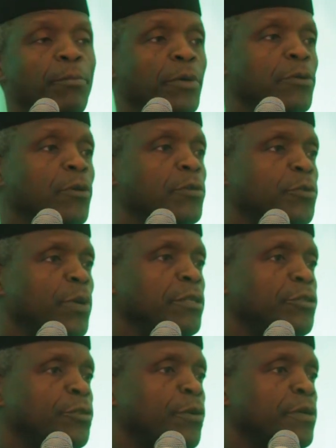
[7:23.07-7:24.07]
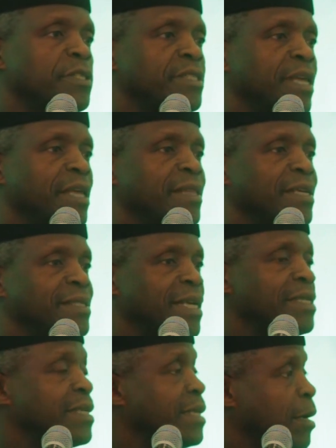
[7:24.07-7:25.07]
but also ensures that the
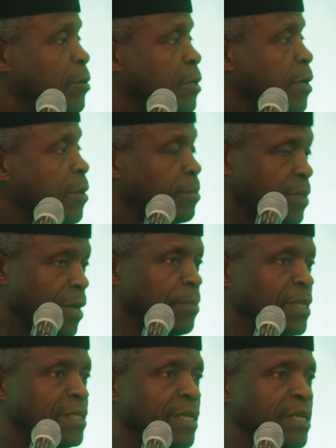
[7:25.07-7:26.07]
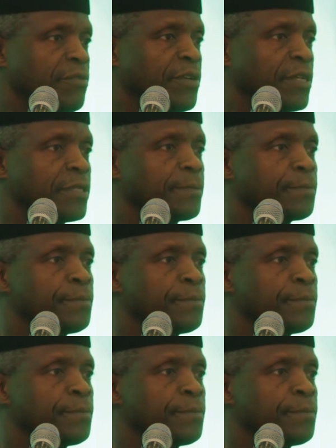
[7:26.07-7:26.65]
intended outcomes are being delivered.